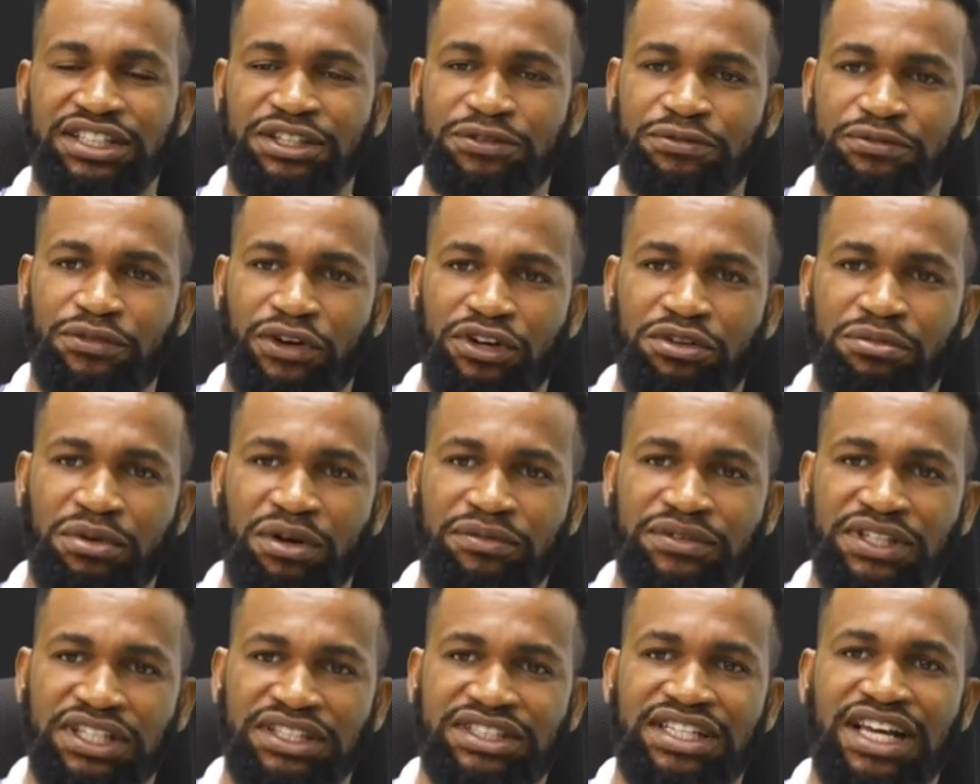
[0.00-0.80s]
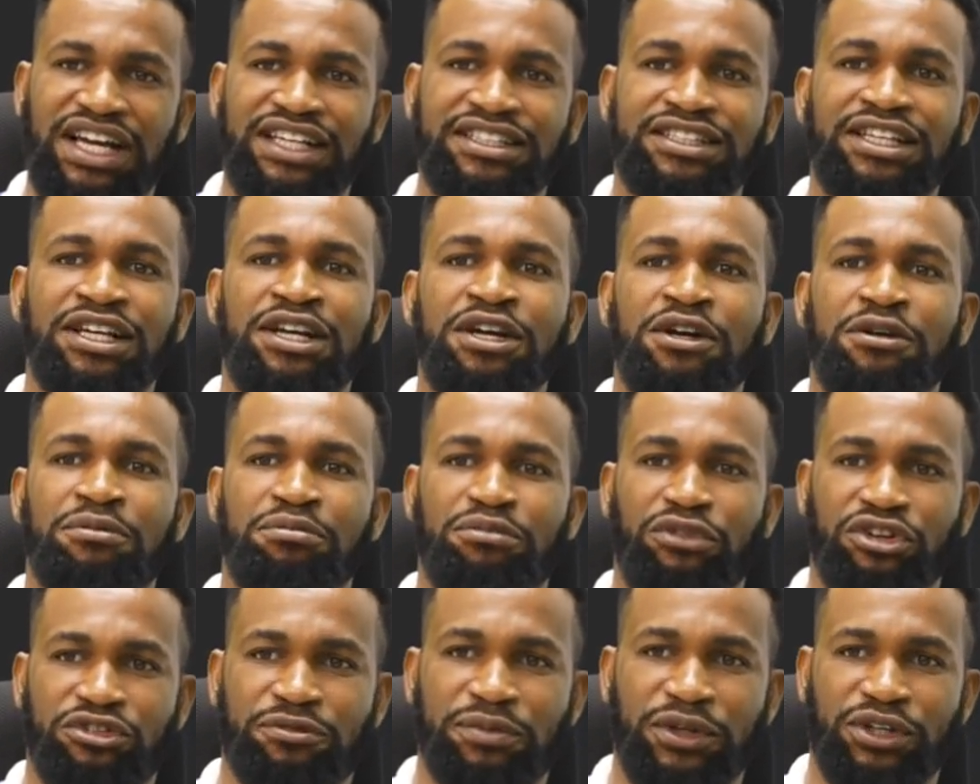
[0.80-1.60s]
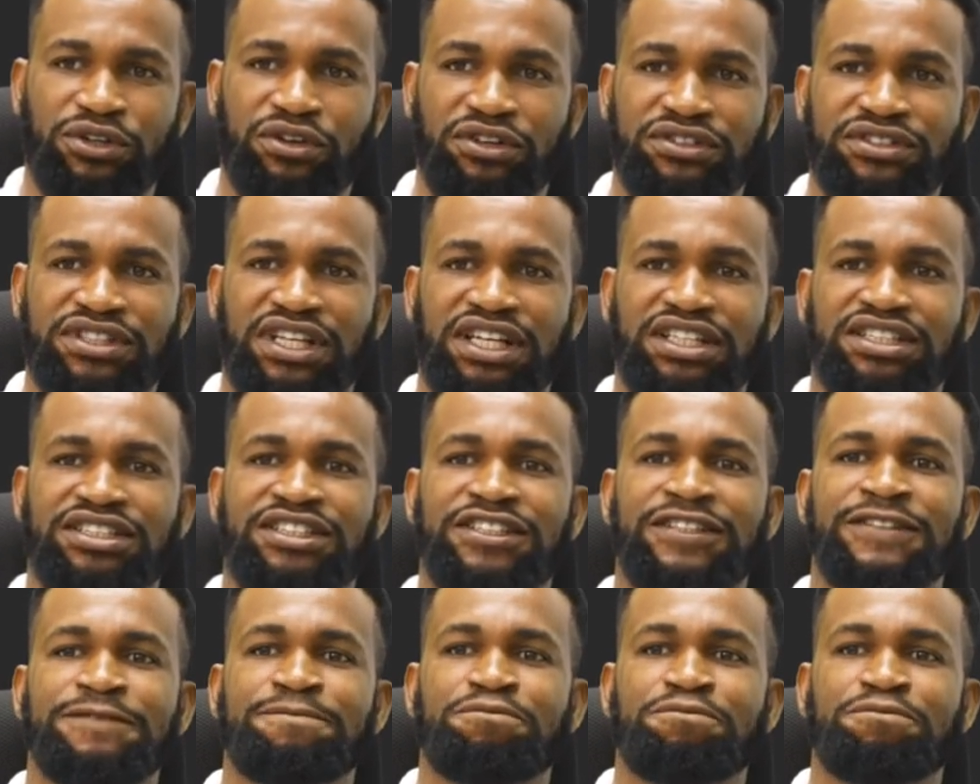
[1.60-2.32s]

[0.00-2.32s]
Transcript: The volume of this gas must be constant.